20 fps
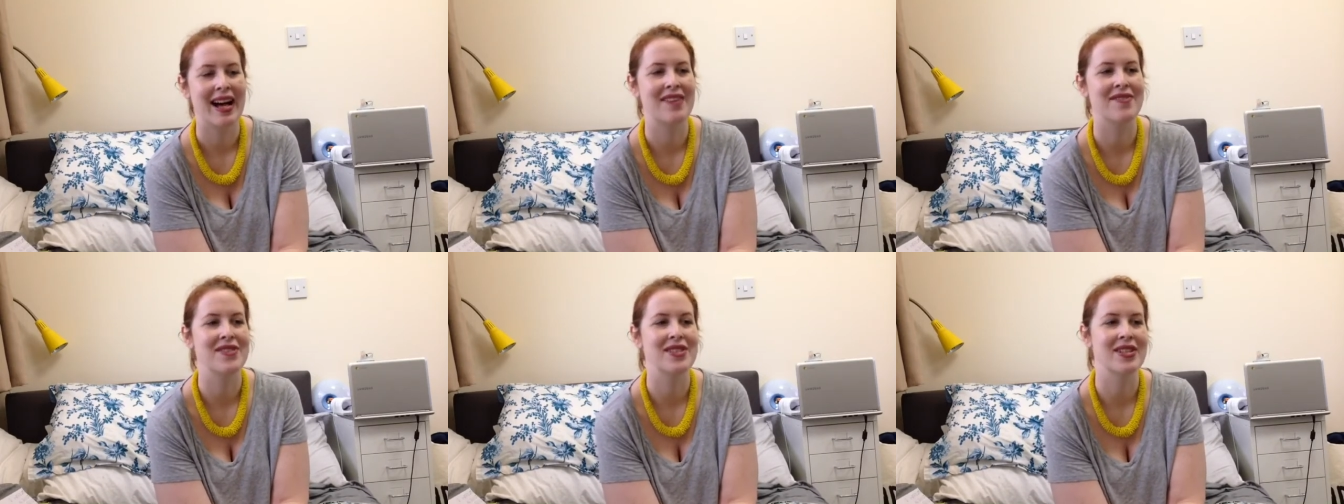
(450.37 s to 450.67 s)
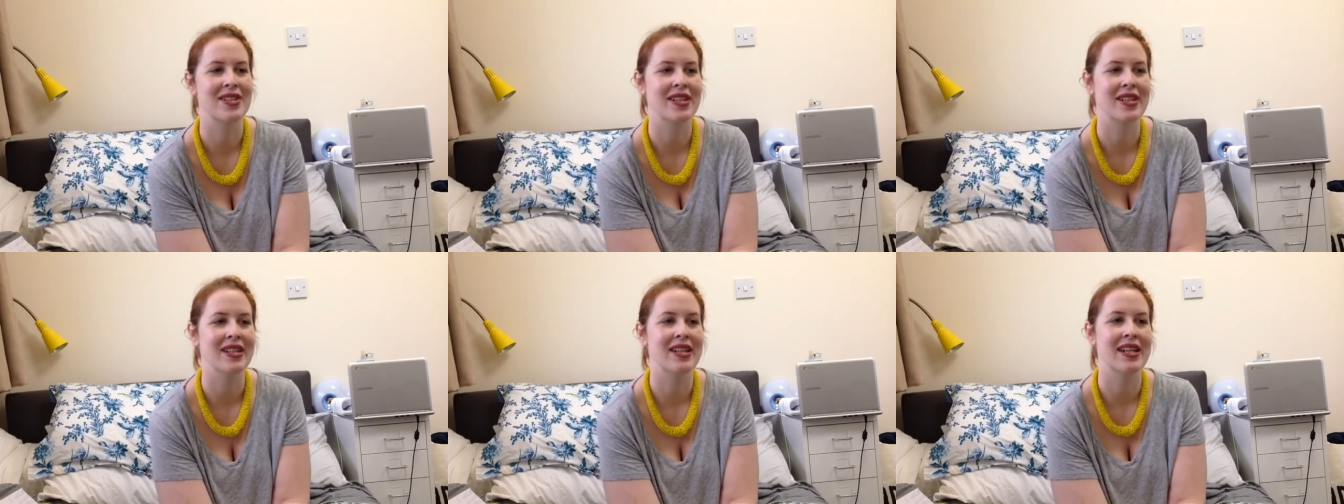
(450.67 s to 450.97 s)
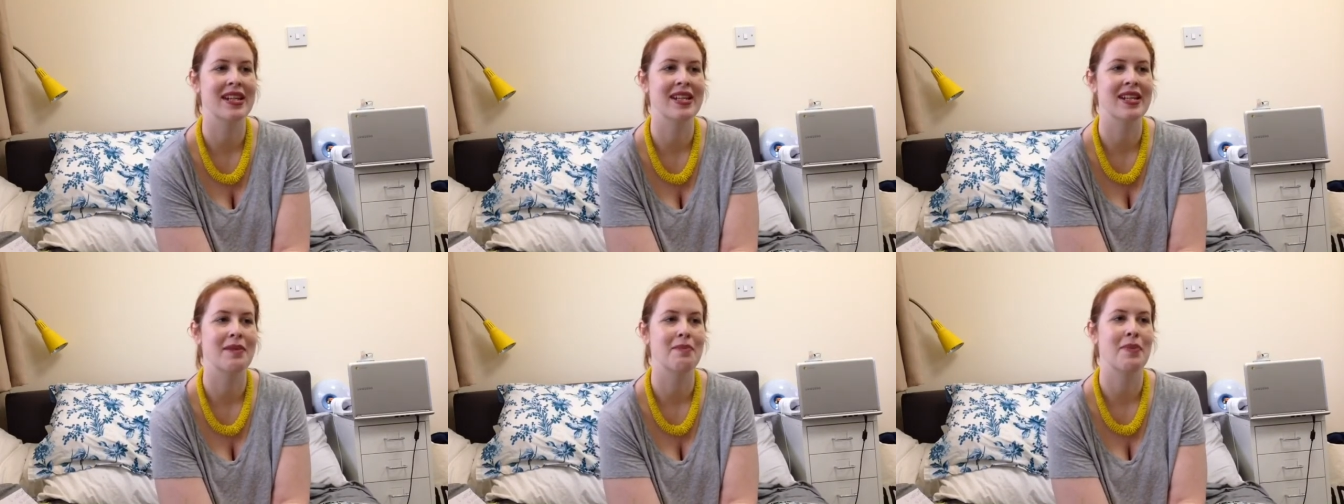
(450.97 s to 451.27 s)
um, so i didn't
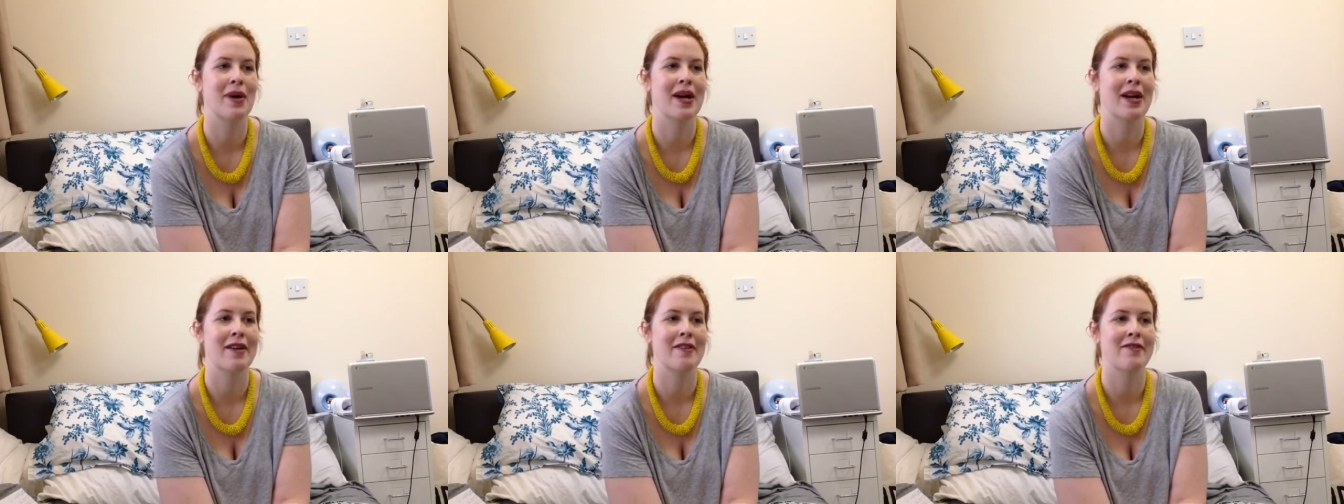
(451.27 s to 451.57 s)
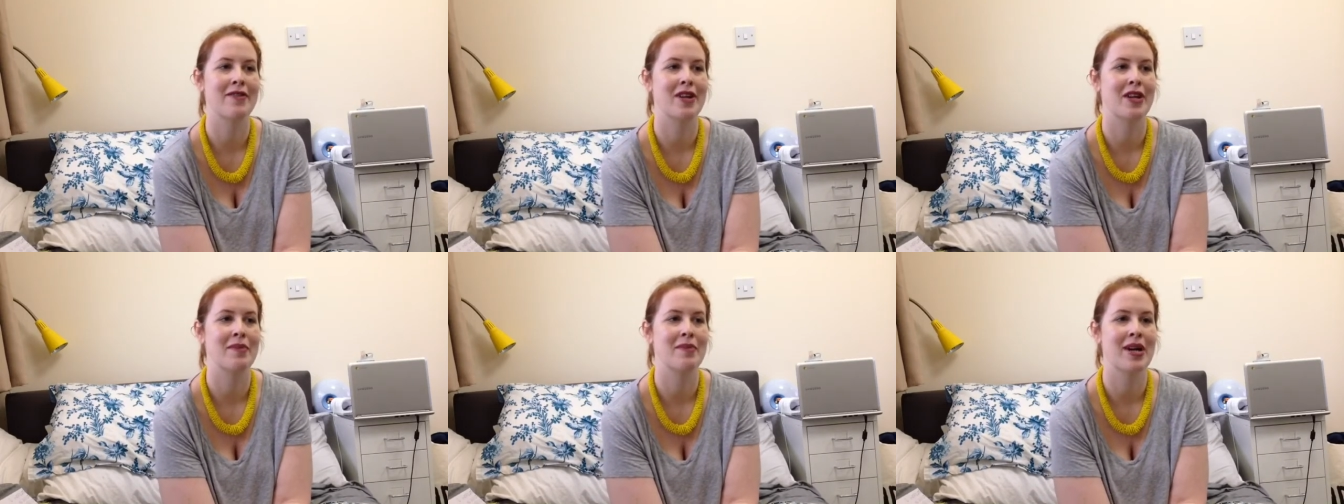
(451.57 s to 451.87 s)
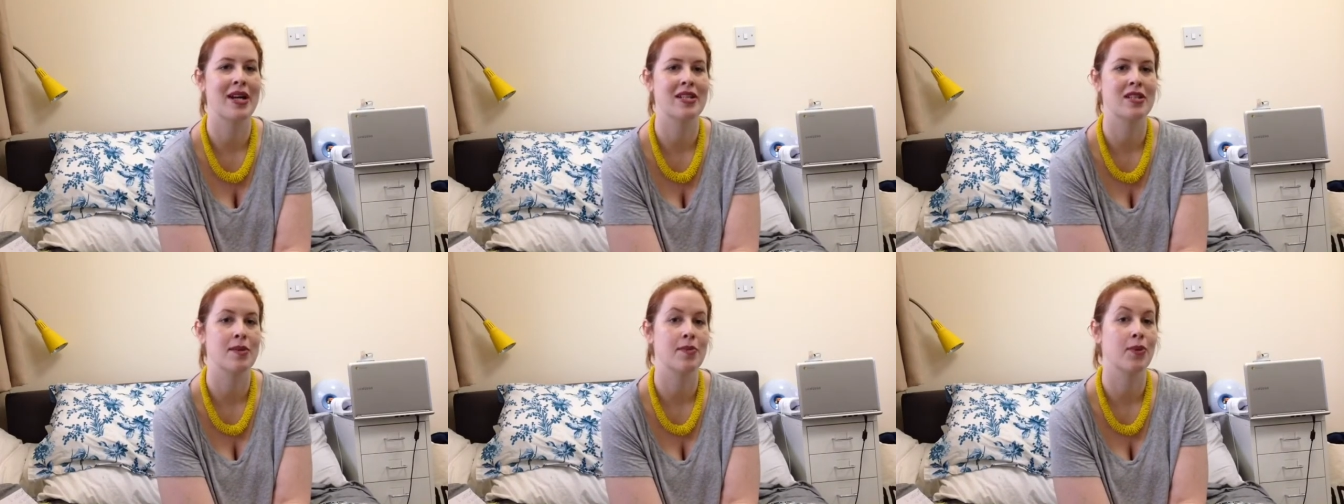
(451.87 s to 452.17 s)
end up buying very
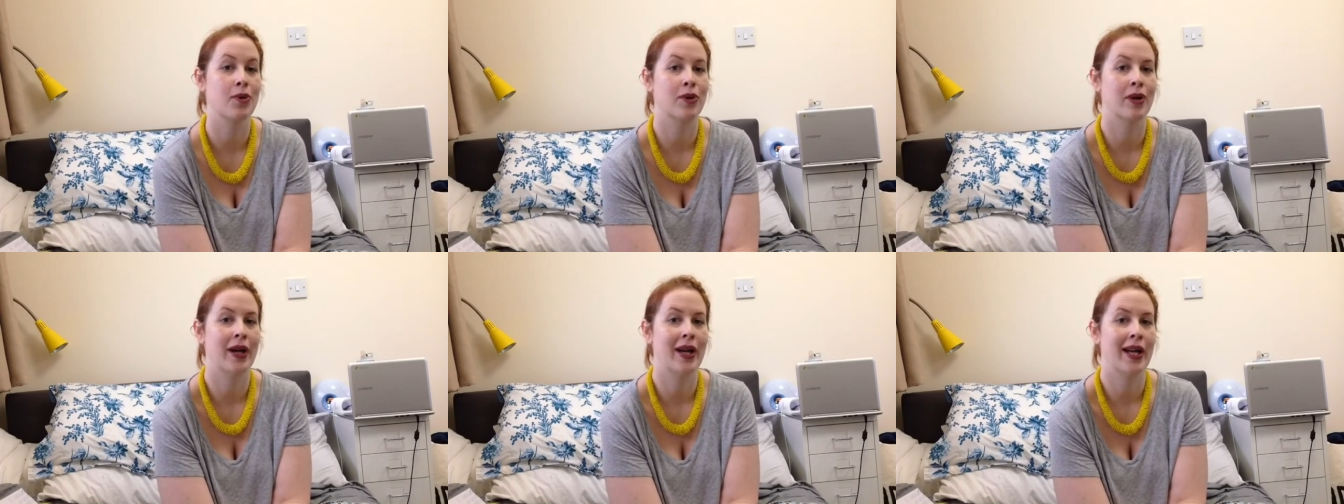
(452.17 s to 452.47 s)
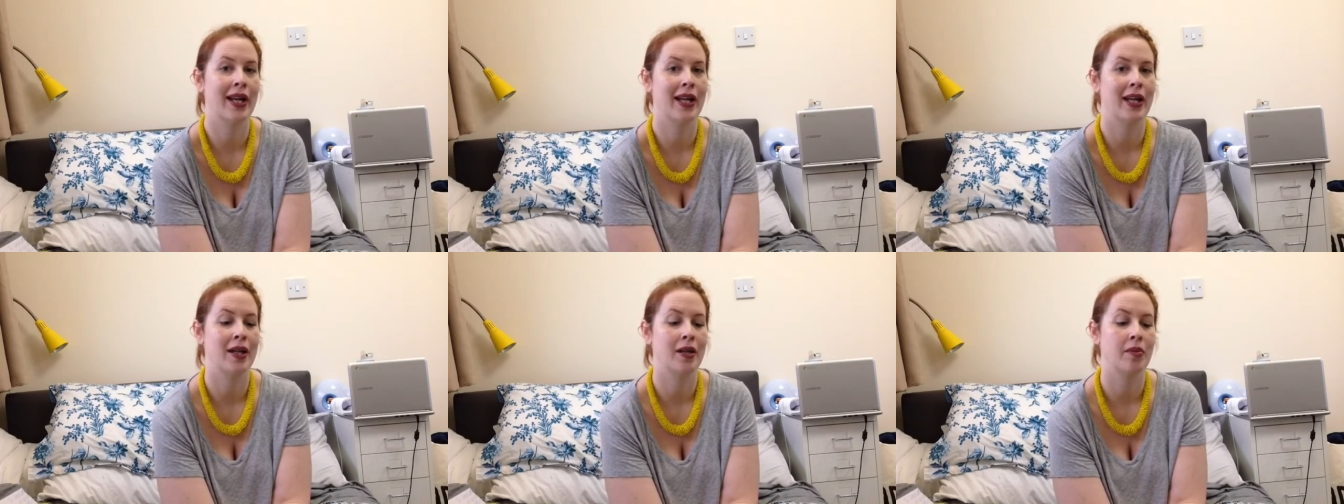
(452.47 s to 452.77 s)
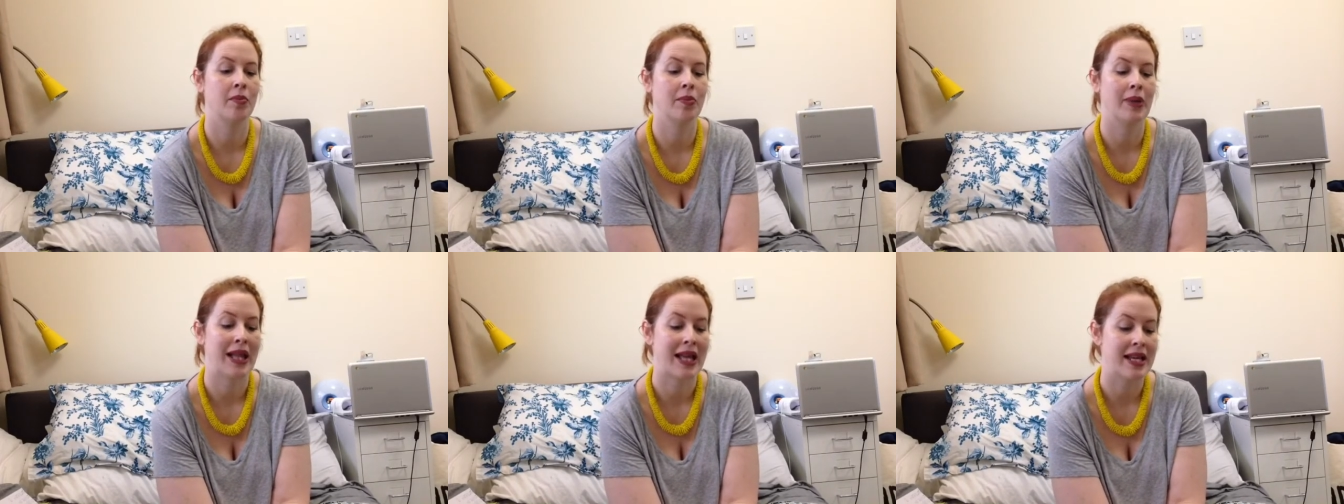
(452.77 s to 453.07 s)
much i bought a
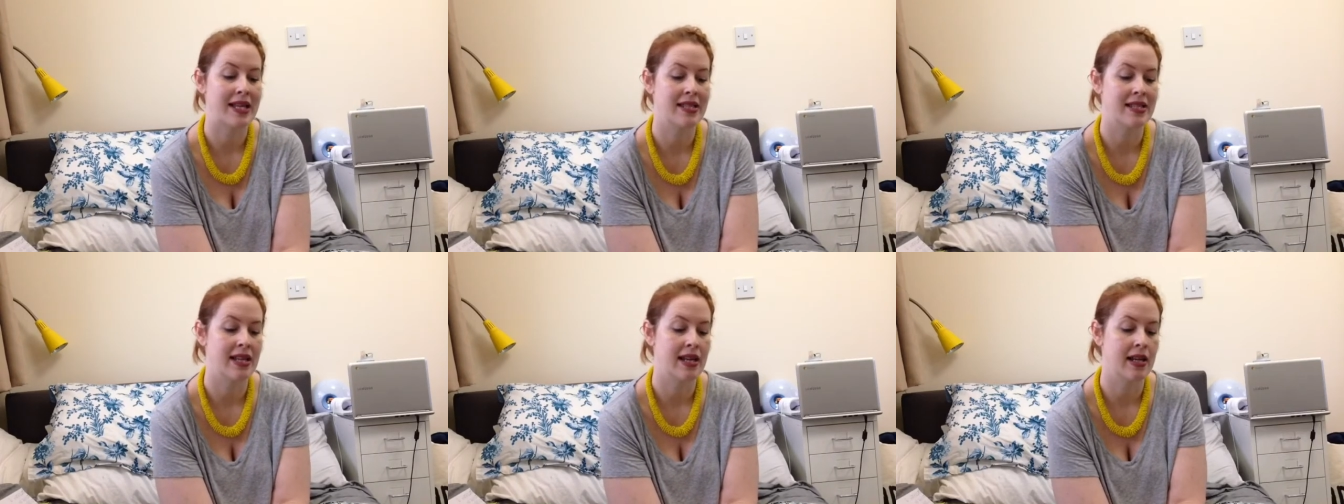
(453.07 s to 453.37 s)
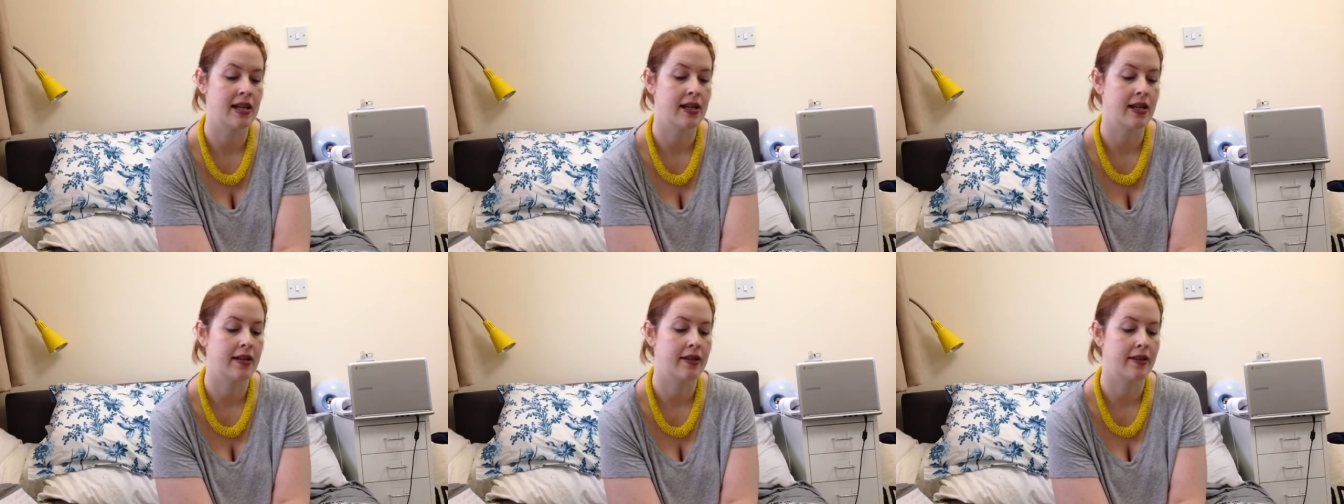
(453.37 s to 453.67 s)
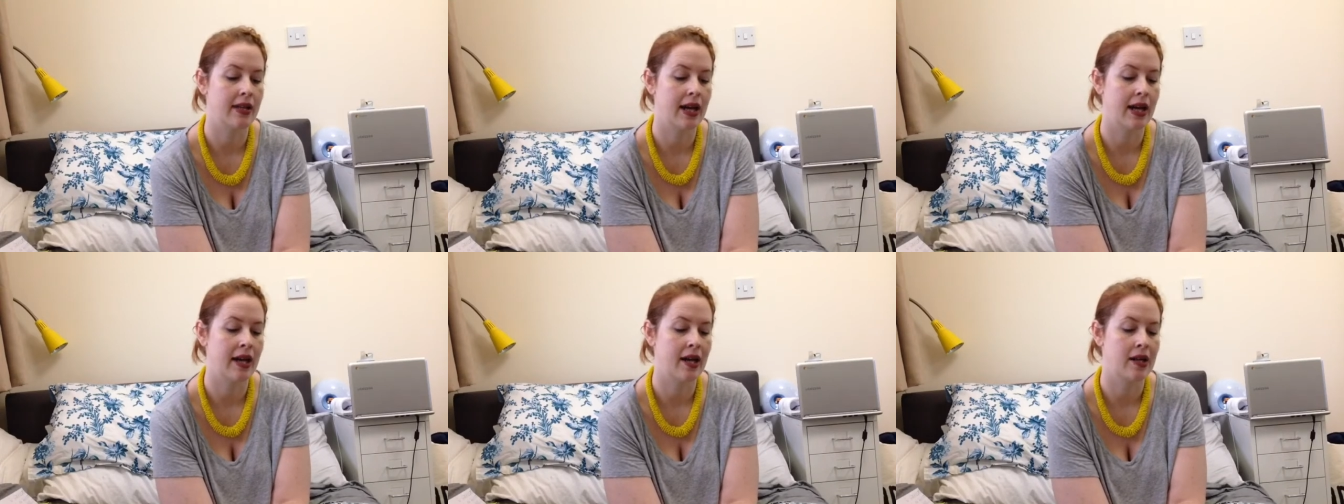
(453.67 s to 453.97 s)
blazer
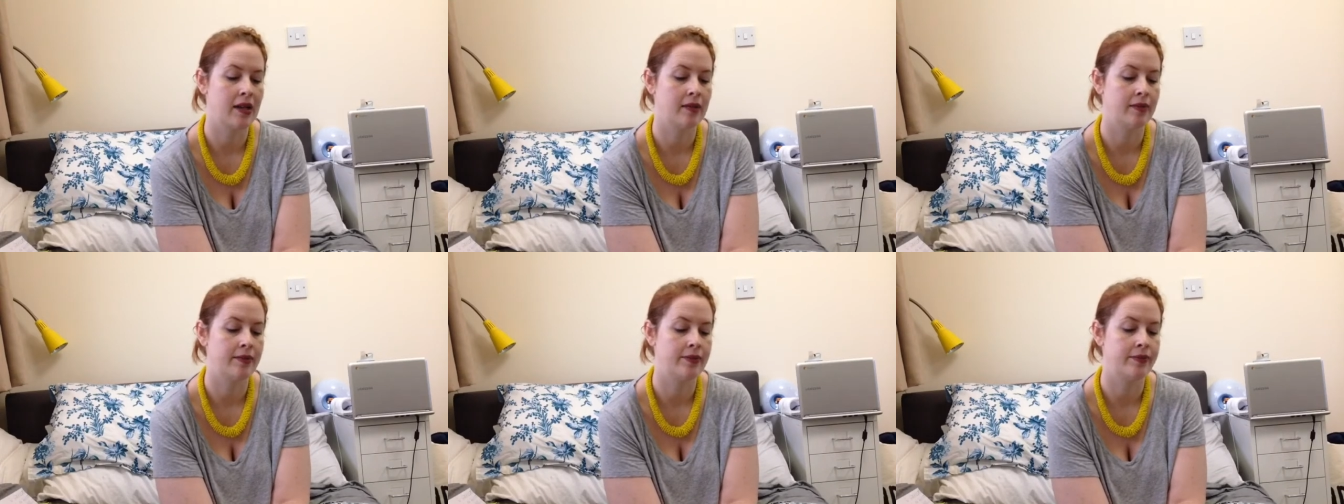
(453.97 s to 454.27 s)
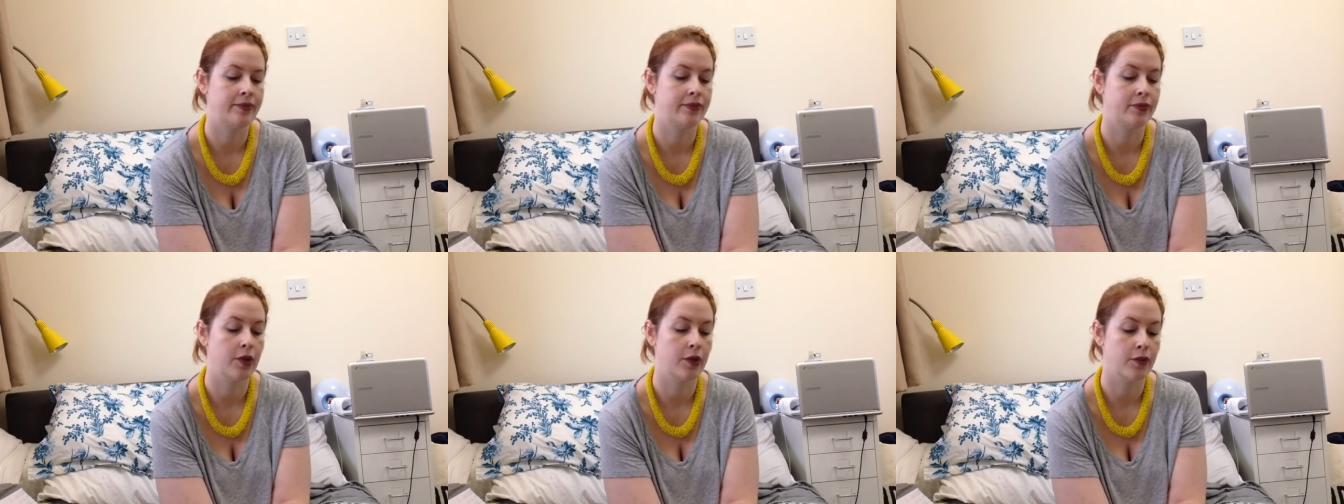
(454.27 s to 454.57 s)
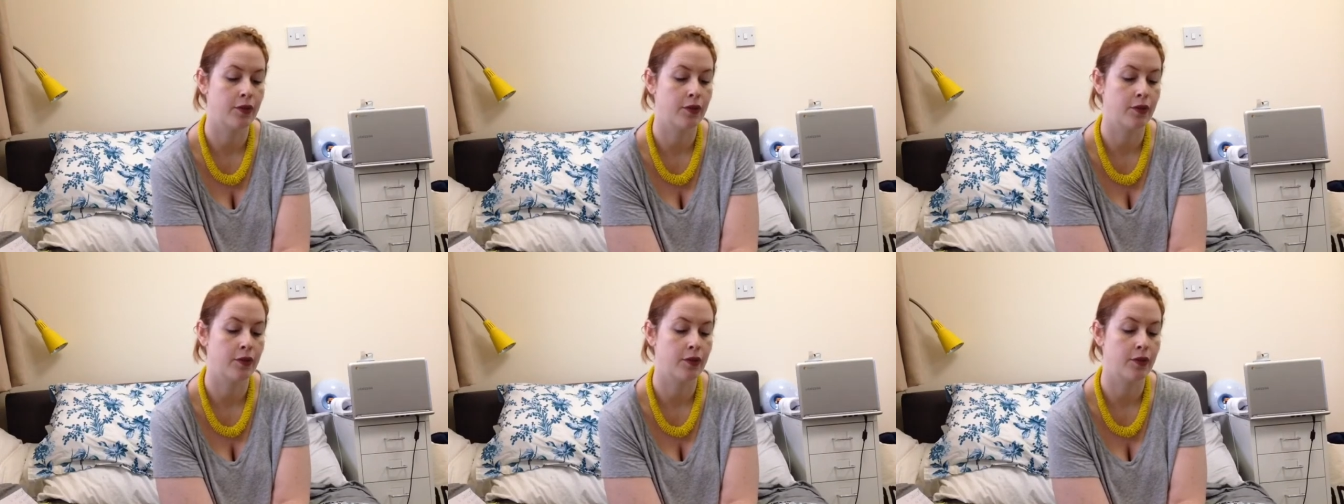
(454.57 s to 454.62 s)
um,